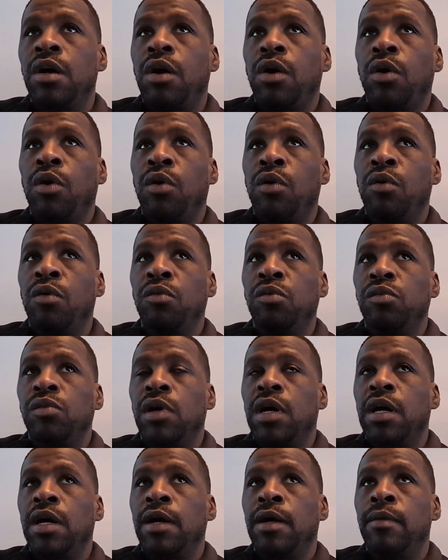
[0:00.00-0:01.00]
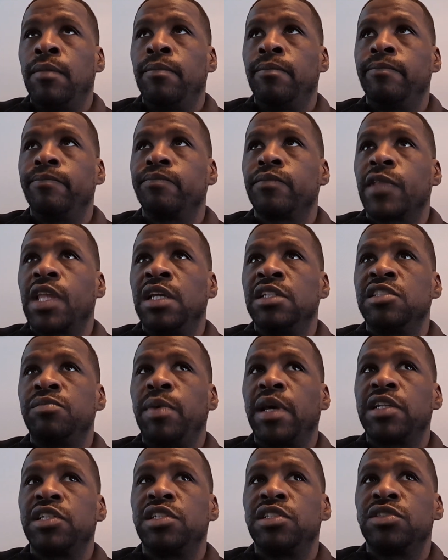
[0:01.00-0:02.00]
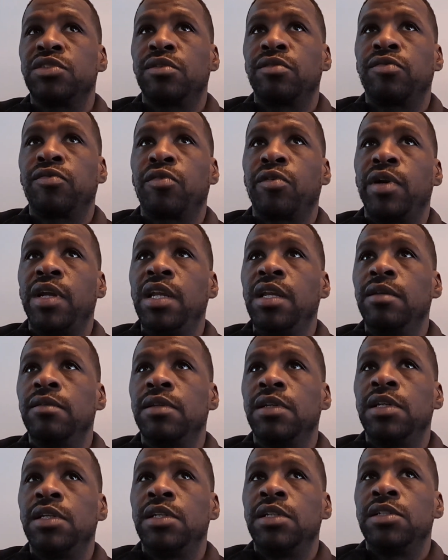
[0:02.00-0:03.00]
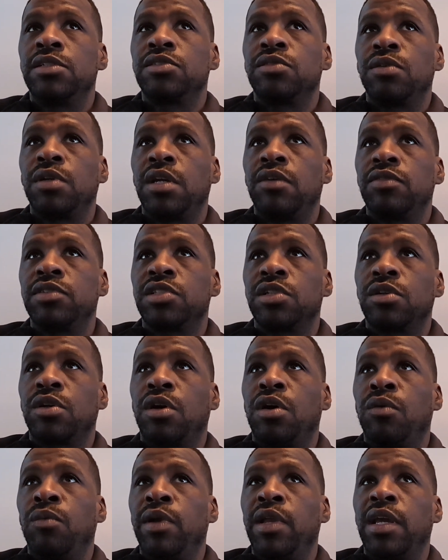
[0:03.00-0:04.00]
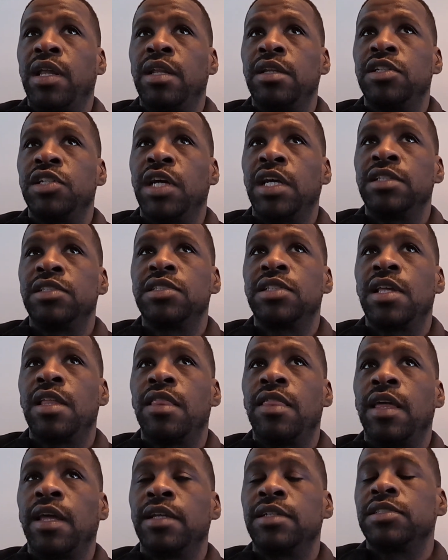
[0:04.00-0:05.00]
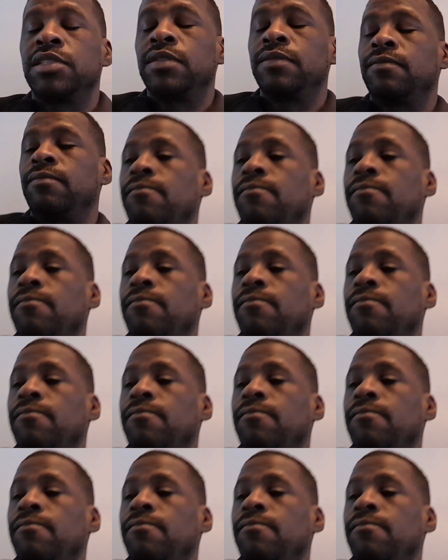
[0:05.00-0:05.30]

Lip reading: All inspections are free, so give us a call when you get a chance. Thanks.